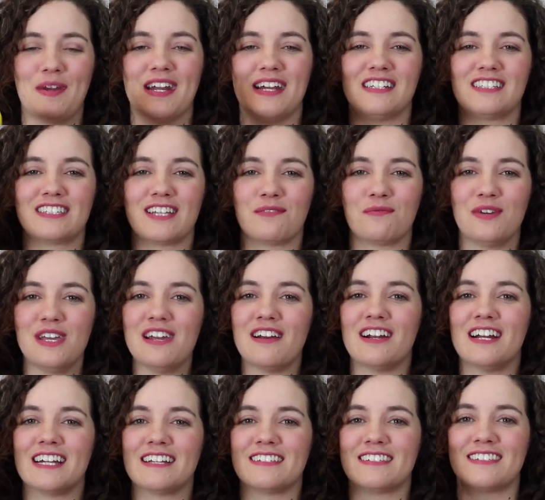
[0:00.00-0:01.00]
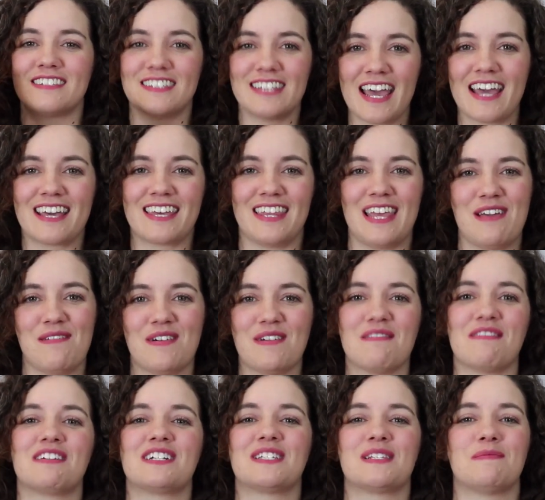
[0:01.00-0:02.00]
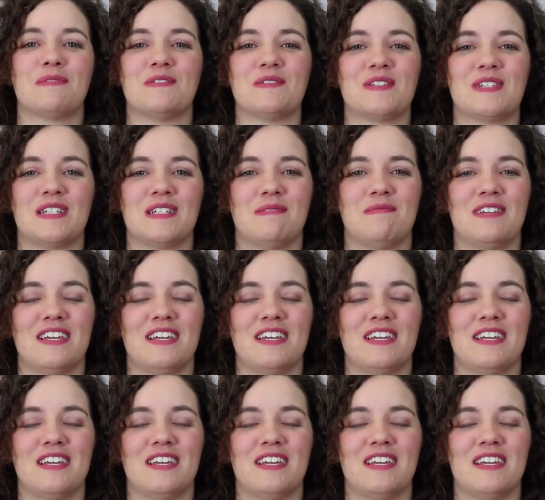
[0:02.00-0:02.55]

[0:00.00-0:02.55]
and I said, We are exactly where we're supposed to